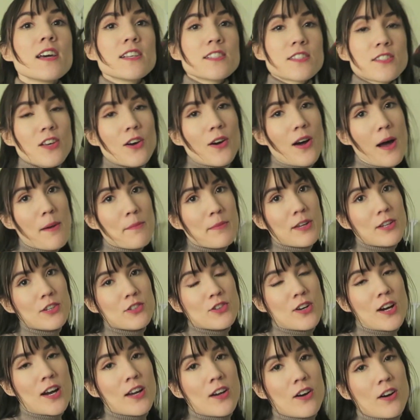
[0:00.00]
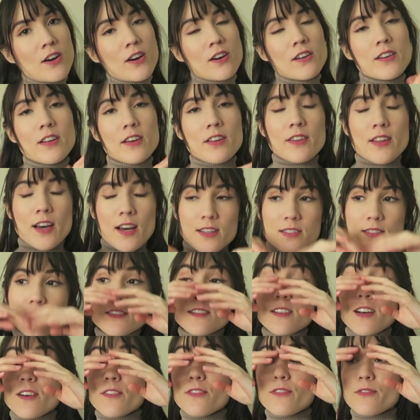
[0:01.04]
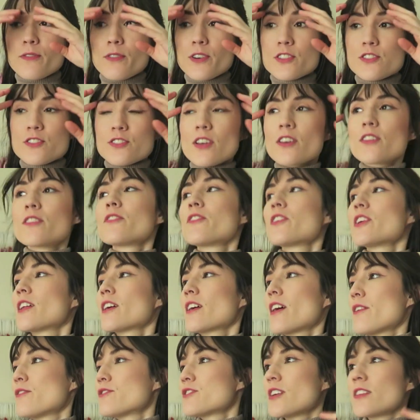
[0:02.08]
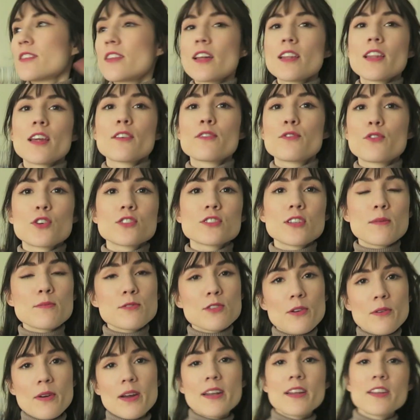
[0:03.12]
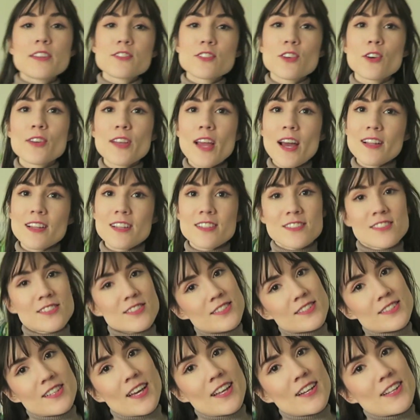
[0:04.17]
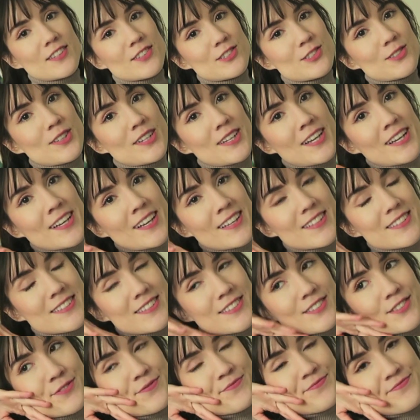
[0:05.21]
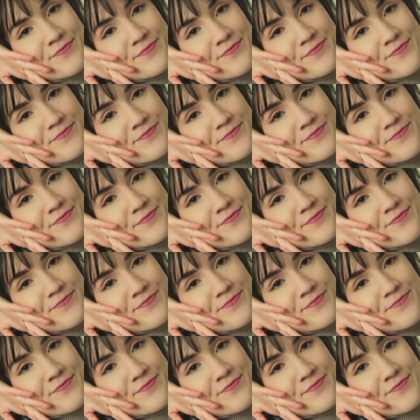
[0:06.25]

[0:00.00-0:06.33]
So I'm gonna try on that stuff, which I feel like I've said that like 4 times already. So yeah, let's just get into it, I guess.